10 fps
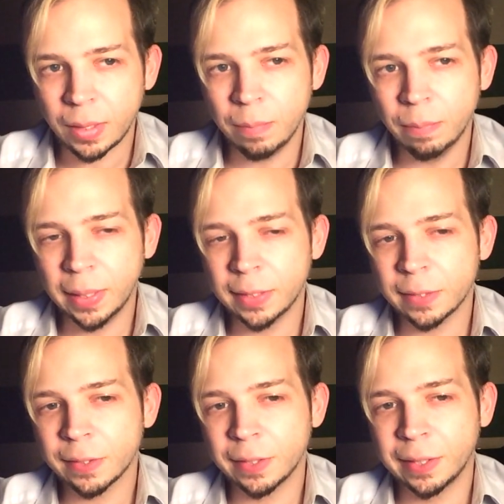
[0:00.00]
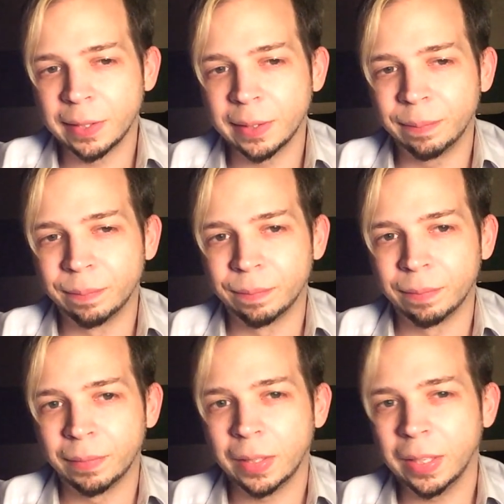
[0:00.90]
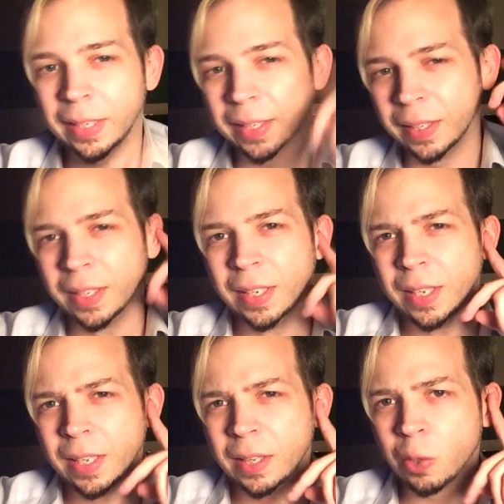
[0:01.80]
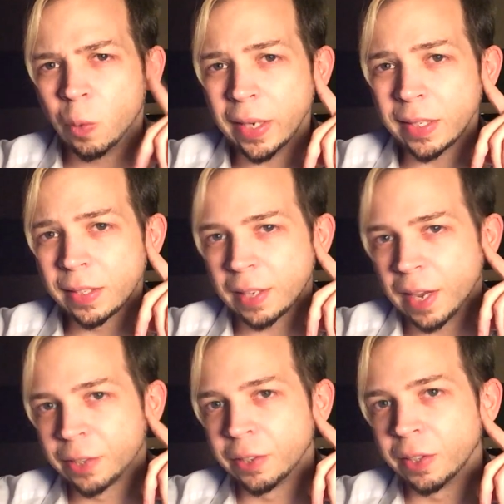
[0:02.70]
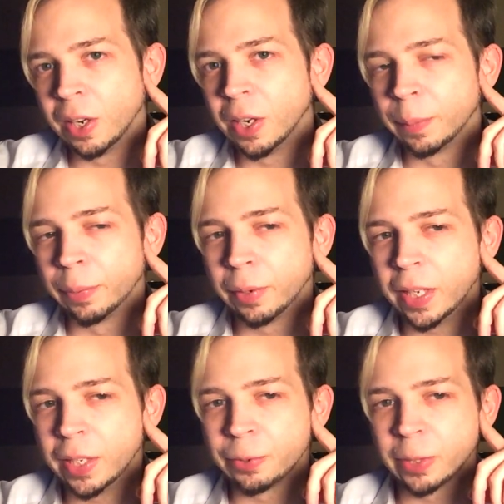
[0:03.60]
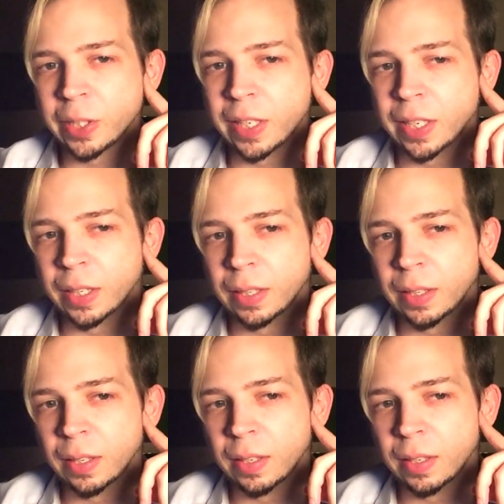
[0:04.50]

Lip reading: But yeah, the quests actually are pretty interesting.